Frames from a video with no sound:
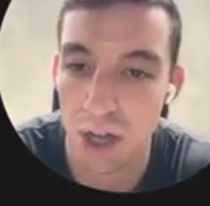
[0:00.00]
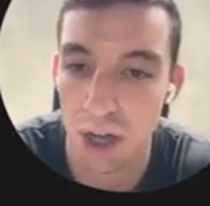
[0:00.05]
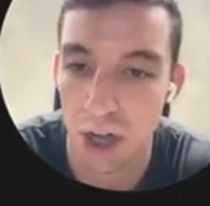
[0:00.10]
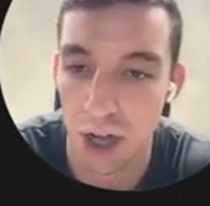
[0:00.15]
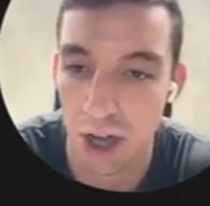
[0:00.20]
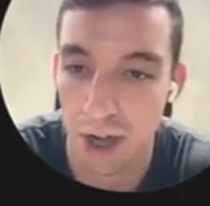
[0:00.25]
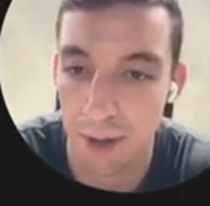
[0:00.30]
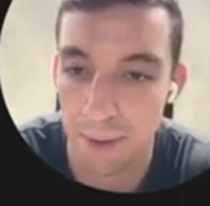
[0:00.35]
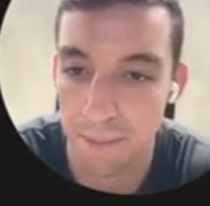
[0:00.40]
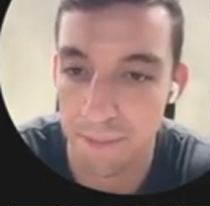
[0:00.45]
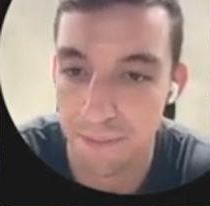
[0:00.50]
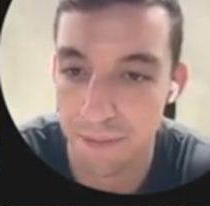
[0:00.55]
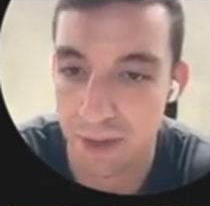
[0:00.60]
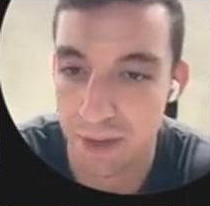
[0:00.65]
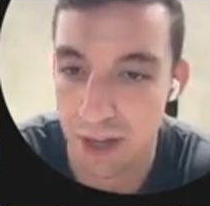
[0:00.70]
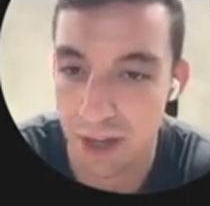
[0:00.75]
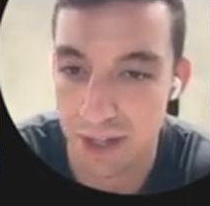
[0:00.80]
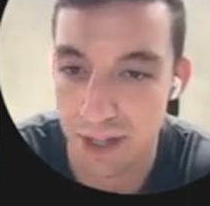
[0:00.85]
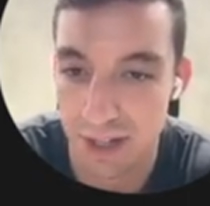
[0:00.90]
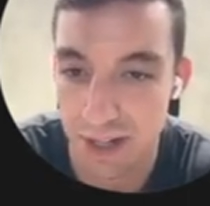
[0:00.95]
And
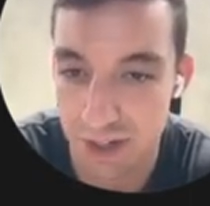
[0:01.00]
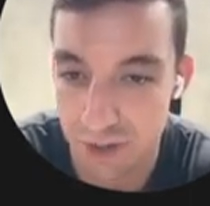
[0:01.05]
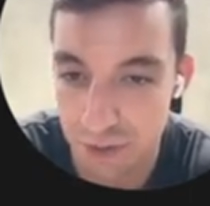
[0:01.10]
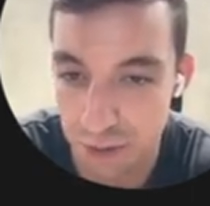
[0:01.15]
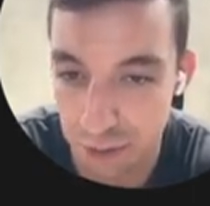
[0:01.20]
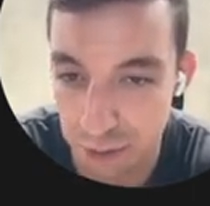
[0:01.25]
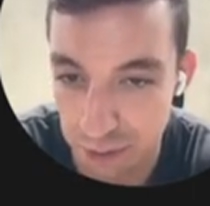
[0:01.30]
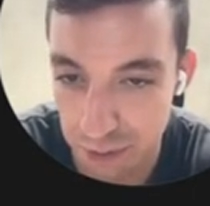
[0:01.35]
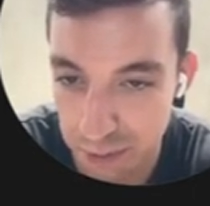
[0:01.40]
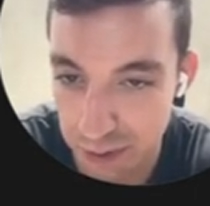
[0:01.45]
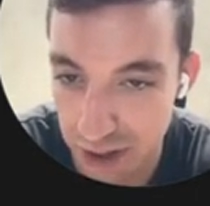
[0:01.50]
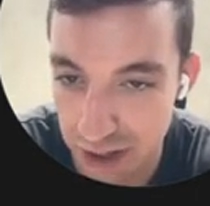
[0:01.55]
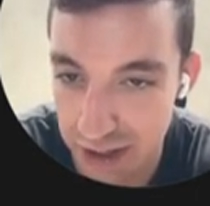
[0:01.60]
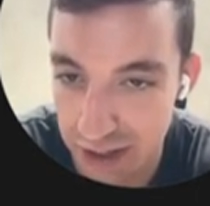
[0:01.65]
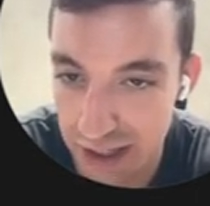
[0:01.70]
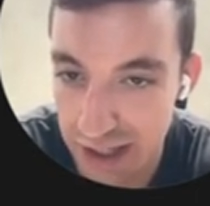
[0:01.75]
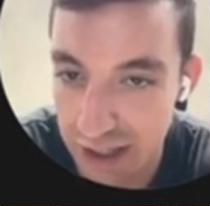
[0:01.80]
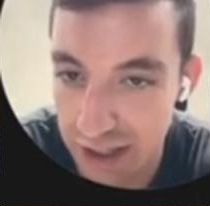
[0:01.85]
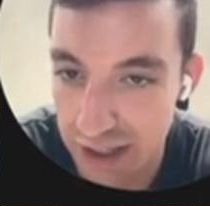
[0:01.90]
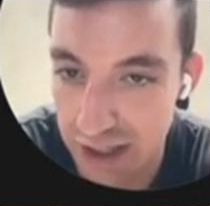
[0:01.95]
then that's where we would put in
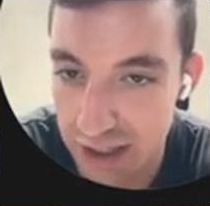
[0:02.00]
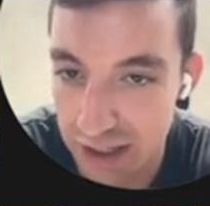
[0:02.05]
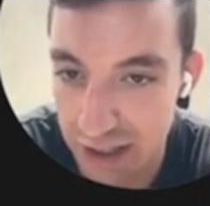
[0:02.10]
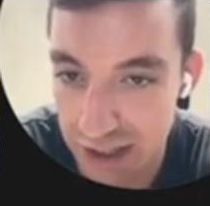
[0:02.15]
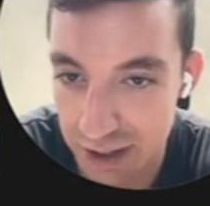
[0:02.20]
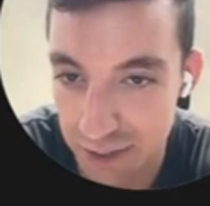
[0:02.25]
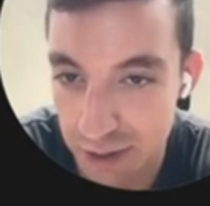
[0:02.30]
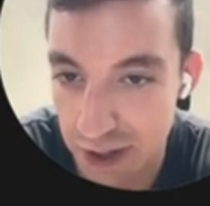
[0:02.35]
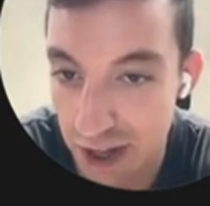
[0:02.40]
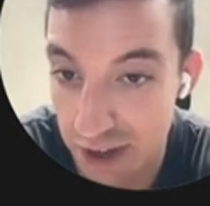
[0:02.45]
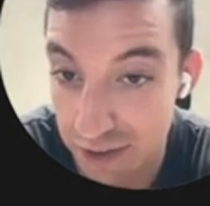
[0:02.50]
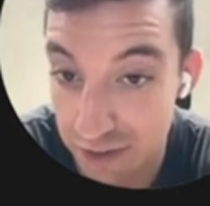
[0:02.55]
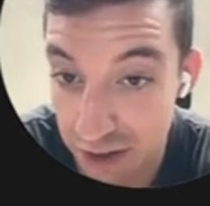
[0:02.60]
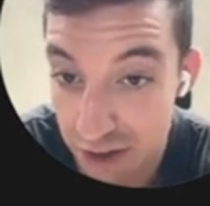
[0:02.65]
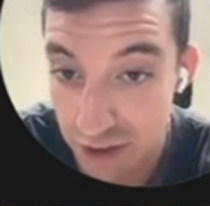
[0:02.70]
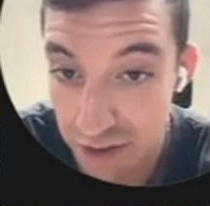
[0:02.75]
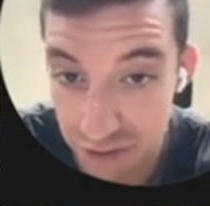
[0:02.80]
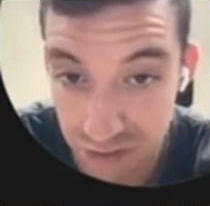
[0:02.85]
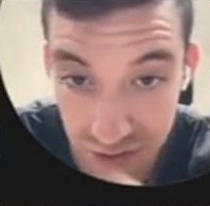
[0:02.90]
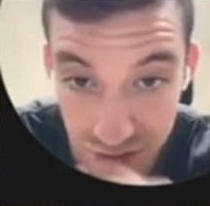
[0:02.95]
the link. Then we have
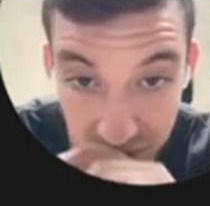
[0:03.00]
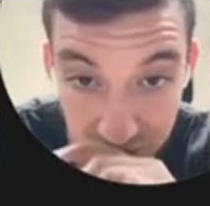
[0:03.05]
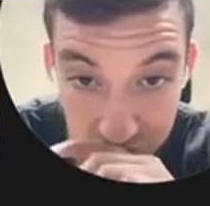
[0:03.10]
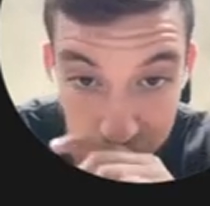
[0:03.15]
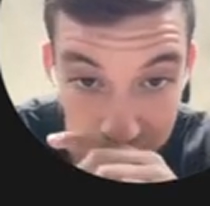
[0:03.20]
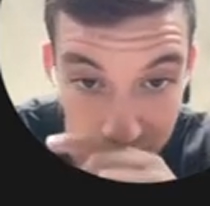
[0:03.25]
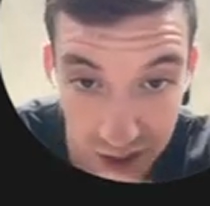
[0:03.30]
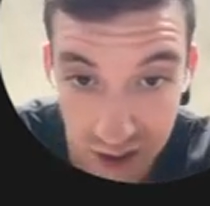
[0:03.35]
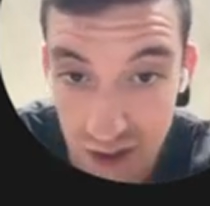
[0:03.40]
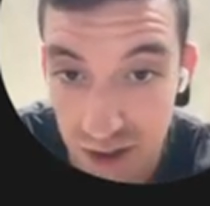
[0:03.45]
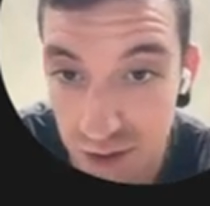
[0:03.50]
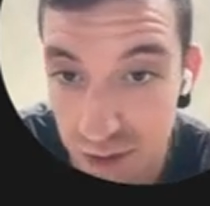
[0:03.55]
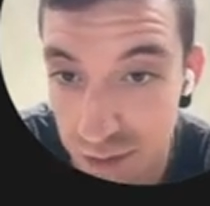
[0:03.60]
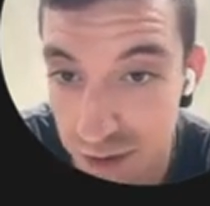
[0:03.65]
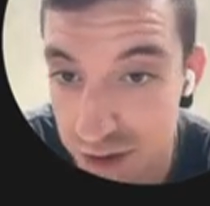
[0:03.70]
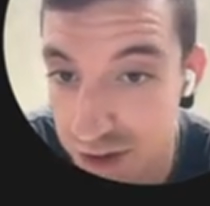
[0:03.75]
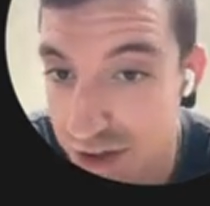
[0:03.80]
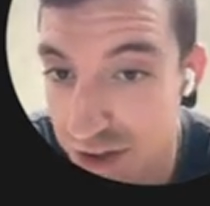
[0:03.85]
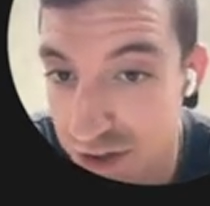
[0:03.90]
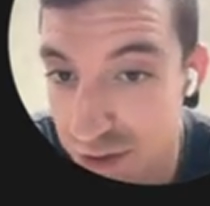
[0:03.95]
another follow-up here,
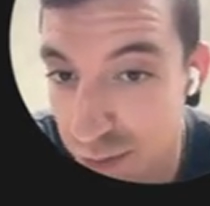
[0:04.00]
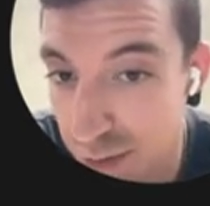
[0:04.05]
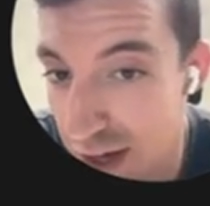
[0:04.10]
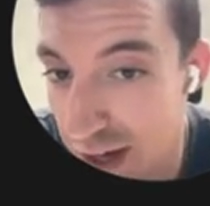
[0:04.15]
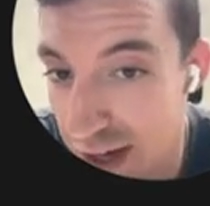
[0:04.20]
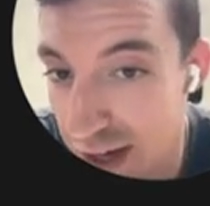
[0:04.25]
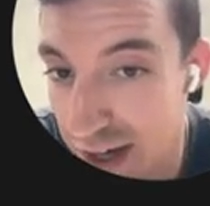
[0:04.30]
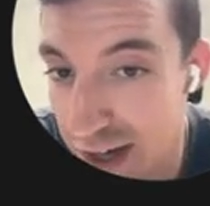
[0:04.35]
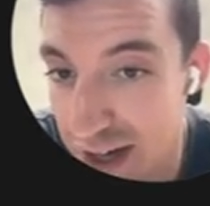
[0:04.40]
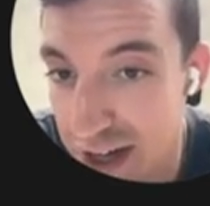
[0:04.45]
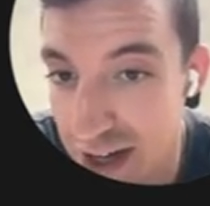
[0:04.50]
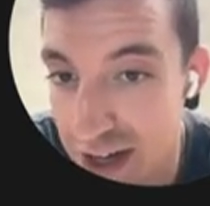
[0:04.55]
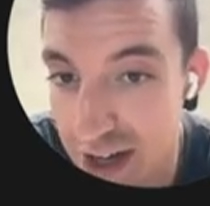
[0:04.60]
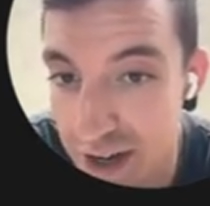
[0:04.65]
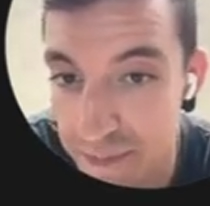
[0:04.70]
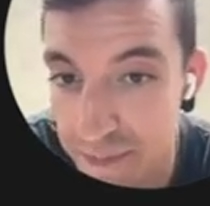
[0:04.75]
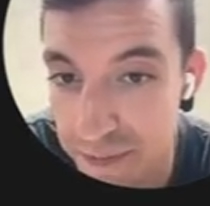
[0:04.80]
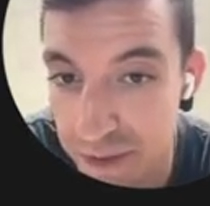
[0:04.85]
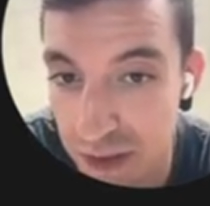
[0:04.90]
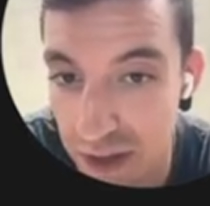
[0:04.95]
which is where
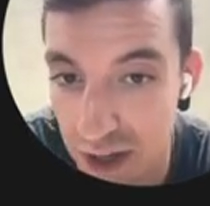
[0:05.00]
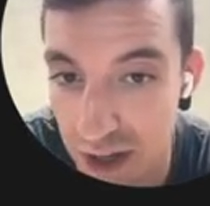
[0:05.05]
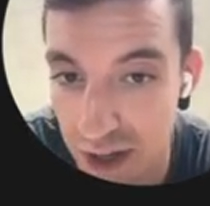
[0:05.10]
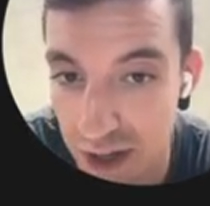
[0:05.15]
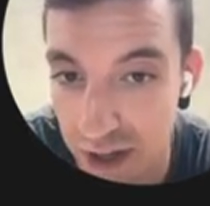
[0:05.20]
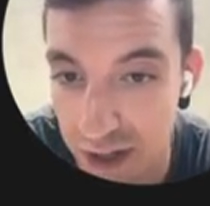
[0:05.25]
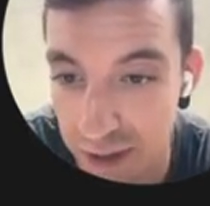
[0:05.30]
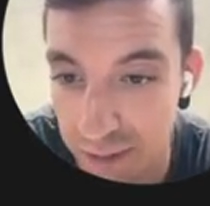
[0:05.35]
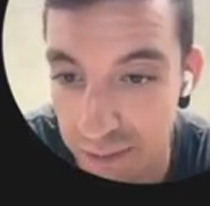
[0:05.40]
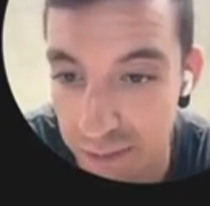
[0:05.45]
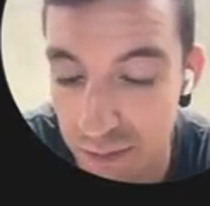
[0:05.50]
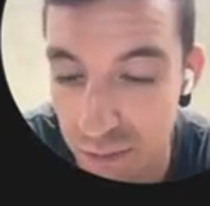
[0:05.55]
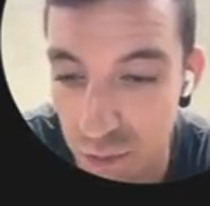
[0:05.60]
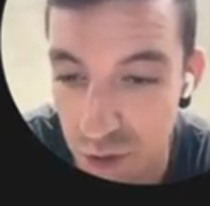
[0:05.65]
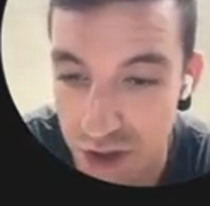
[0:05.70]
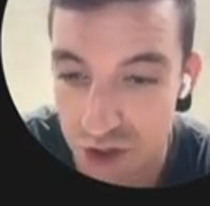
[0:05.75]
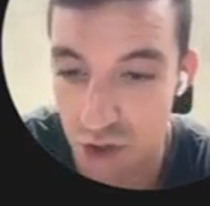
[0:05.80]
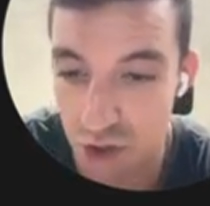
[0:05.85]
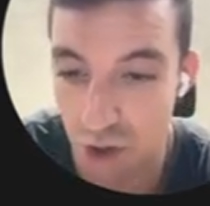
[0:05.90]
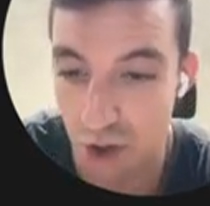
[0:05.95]

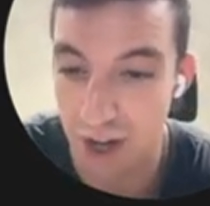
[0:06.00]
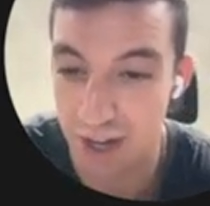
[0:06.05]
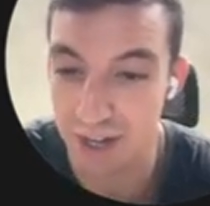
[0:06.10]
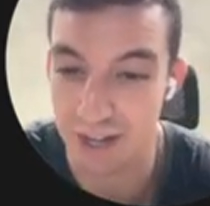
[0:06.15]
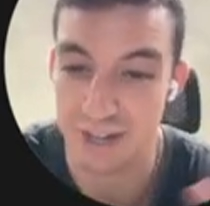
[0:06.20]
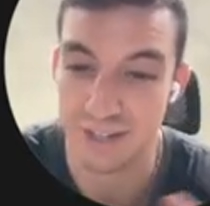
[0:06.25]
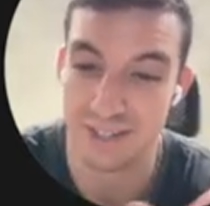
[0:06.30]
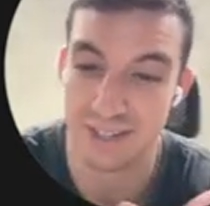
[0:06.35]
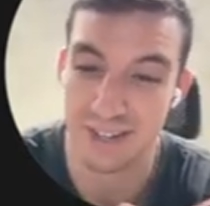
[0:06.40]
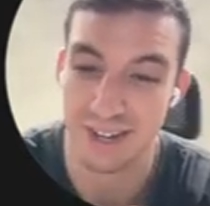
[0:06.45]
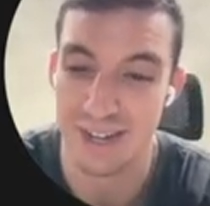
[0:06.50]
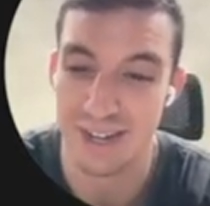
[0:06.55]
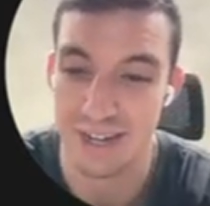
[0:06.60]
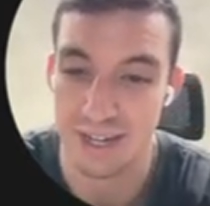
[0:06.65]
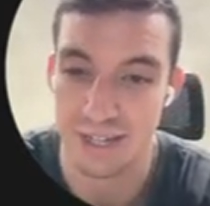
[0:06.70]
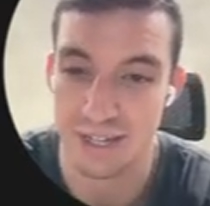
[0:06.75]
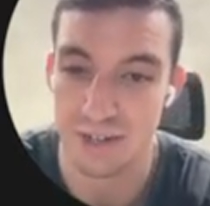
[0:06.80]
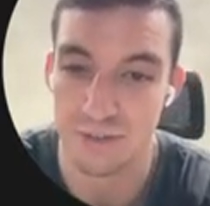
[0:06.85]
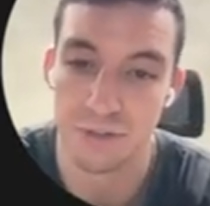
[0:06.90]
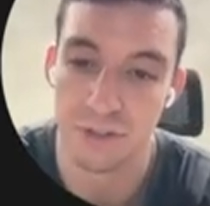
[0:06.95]
we're trying a
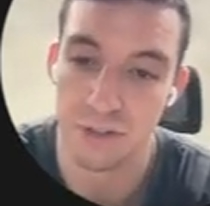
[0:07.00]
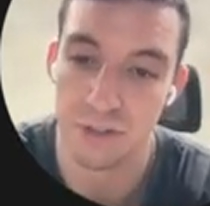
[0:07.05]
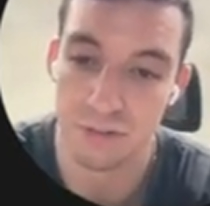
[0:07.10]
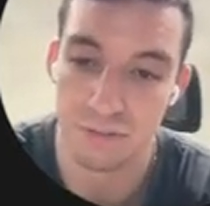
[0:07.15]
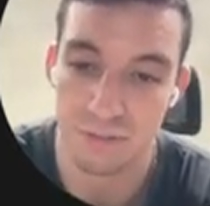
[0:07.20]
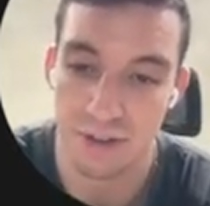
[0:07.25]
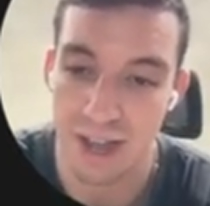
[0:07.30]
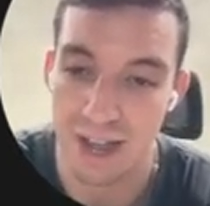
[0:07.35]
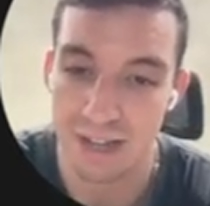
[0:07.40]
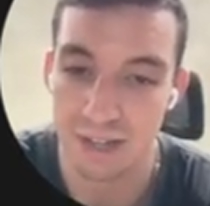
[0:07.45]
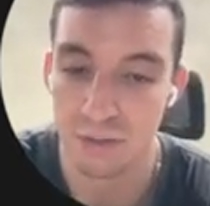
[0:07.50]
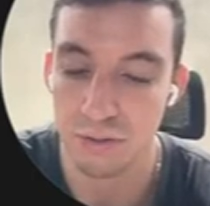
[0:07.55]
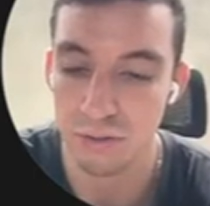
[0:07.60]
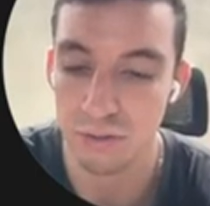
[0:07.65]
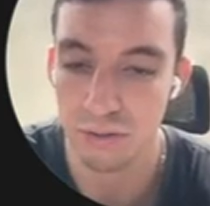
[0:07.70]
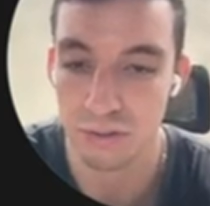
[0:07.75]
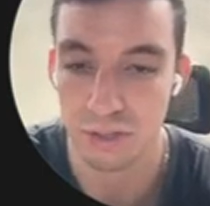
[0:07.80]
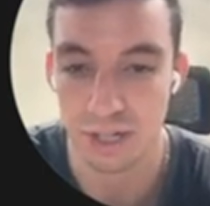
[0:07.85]
slightly different angle.